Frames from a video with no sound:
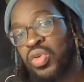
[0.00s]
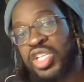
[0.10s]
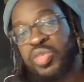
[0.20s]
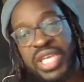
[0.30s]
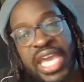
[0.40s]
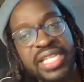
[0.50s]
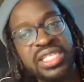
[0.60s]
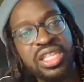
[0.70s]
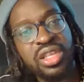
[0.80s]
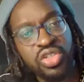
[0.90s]
it's
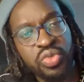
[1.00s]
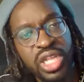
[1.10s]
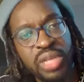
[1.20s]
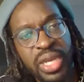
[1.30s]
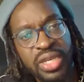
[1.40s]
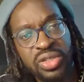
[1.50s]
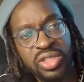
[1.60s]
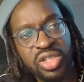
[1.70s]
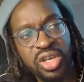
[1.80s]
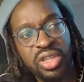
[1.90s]
McKenzie that's really my
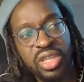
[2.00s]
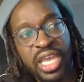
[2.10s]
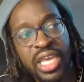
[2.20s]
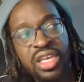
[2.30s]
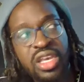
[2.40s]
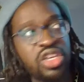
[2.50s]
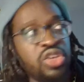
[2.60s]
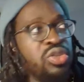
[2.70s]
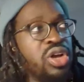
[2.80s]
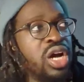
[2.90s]
concern there.
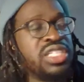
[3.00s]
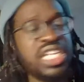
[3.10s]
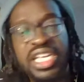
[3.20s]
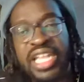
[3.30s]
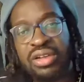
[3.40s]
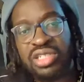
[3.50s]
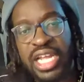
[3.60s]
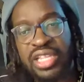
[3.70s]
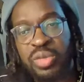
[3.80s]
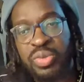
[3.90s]
You lot are digging out
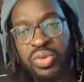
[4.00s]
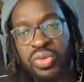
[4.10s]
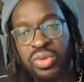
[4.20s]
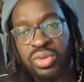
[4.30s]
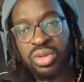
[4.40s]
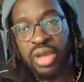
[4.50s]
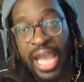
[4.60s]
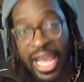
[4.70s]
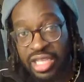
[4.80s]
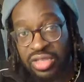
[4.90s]
Chanderpaul,
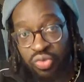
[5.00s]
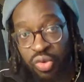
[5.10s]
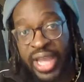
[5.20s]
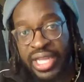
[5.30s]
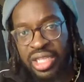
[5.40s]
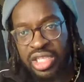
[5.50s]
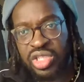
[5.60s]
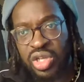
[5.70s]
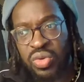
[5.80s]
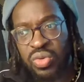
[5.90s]
and rightly
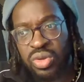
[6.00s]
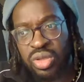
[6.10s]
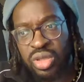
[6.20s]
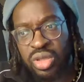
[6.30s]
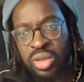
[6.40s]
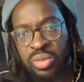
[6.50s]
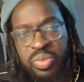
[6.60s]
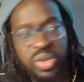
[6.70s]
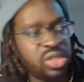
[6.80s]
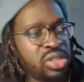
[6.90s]
so,
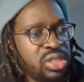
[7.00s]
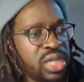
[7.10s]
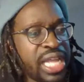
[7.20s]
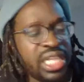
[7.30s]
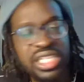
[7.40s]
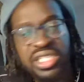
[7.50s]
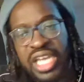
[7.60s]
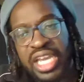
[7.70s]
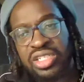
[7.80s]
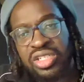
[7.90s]
but at least
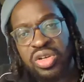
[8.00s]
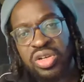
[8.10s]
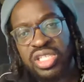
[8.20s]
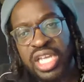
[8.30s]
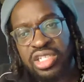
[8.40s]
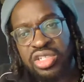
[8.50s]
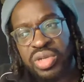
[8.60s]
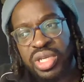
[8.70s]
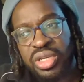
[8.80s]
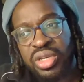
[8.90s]
Tasia's got a
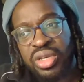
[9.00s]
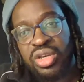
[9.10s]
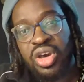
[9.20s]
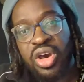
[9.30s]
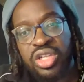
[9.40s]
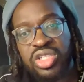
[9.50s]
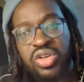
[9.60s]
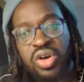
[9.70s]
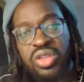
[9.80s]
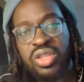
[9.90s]
century. Kurt's
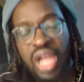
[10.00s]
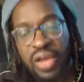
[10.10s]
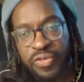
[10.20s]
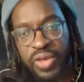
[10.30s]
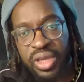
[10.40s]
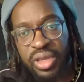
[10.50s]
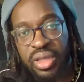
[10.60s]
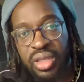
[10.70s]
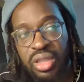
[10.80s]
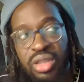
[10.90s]
got nothing.
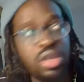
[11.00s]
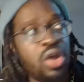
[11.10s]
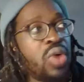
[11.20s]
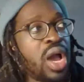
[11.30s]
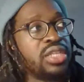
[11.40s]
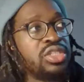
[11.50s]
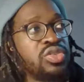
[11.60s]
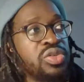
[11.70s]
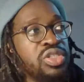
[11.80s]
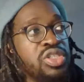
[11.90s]
No
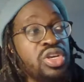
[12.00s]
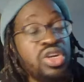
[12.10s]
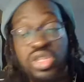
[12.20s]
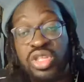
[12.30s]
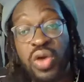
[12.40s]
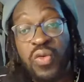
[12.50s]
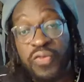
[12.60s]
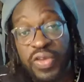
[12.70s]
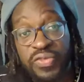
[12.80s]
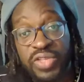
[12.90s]
hundreds, no
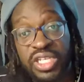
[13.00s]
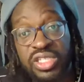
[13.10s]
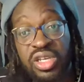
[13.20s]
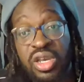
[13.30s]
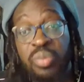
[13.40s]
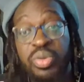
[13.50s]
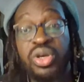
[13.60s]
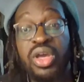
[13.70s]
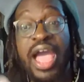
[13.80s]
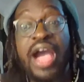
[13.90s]
50s.
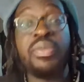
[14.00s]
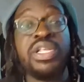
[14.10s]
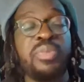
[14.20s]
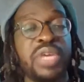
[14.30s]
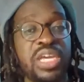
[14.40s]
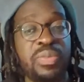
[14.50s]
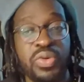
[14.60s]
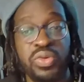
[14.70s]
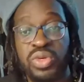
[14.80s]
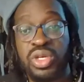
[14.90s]
But how many
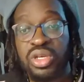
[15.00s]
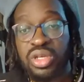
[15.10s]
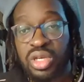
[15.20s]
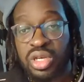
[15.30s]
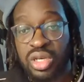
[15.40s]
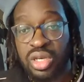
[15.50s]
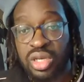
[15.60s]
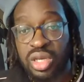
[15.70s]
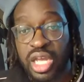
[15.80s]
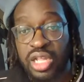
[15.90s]
people,
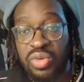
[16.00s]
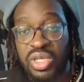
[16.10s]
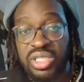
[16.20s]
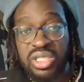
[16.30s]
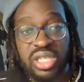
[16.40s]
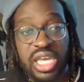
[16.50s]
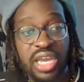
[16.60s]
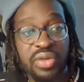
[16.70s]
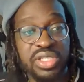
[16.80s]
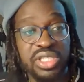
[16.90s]
Eloise
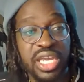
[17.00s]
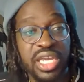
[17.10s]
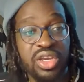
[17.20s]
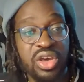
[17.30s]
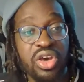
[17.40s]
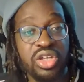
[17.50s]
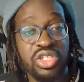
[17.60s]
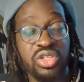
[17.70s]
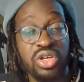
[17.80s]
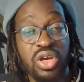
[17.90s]
here is saying Kirk
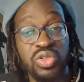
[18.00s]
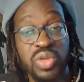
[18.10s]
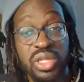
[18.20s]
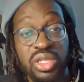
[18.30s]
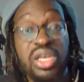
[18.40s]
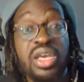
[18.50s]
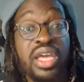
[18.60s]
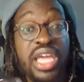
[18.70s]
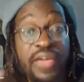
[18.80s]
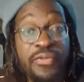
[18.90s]
should not go to England.
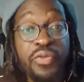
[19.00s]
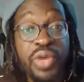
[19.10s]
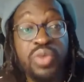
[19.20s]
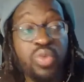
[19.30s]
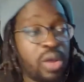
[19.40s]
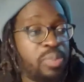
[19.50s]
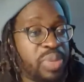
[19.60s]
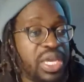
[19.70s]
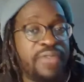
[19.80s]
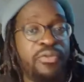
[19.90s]
If we were
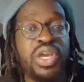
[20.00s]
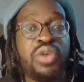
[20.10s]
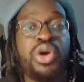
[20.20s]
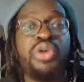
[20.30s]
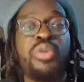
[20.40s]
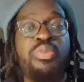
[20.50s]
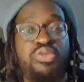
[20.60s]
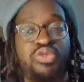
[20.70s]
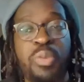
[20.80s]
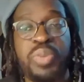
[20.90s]
a
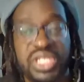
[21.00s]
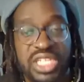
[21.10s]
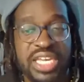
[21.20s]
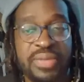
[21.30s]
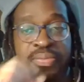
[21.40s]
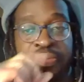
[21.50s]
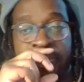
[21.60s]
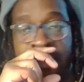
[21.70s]
proper team